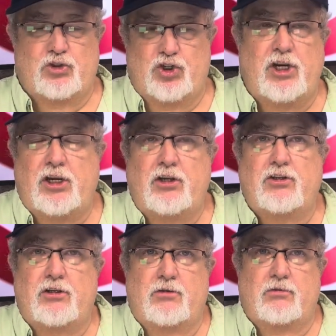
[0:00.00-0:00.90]

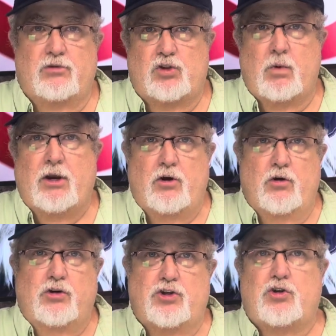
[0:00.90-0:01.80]
jeans and
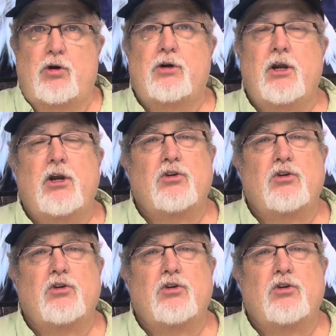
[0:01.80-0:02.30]
sweater and shirt.